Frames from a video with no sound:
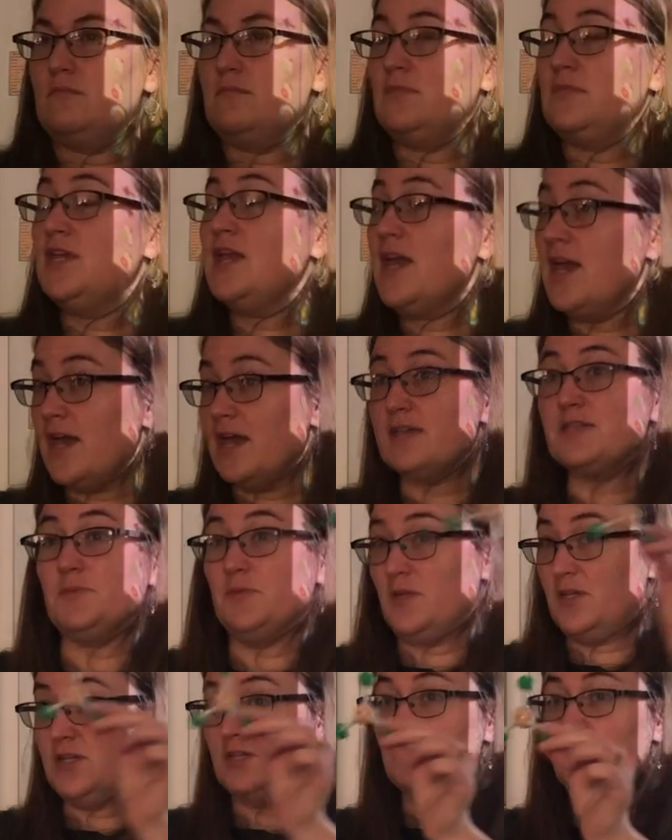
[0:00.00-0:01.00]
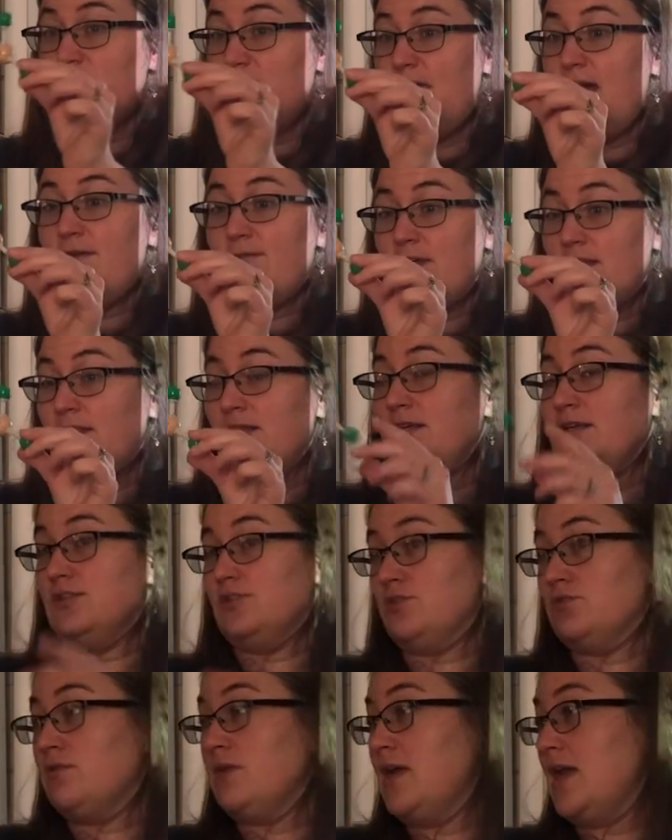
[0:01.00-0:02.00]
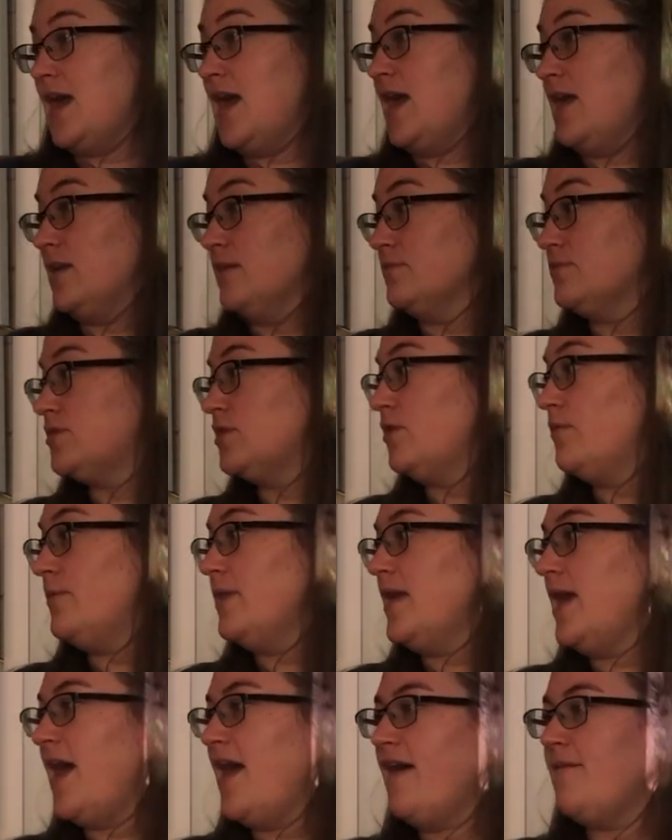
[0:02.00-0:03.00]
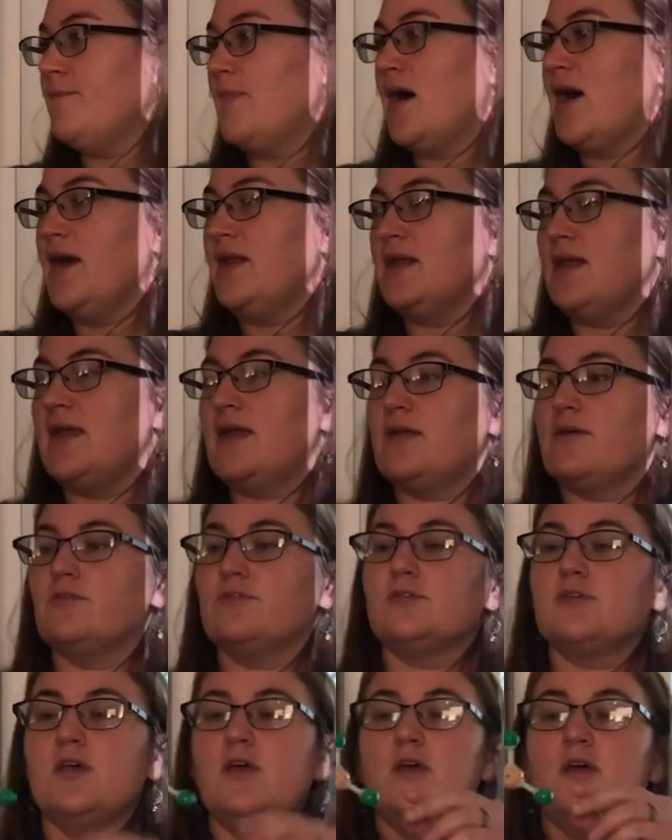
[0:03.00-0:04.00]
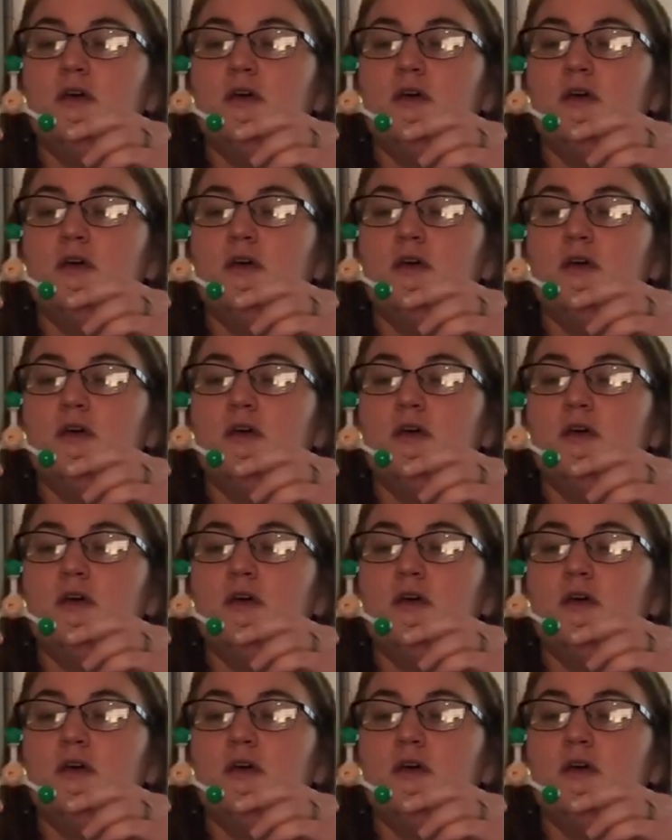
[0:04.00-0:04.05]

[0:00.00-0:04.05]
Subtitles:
Yes, because we have at least 3 atoms. So we have bond angles.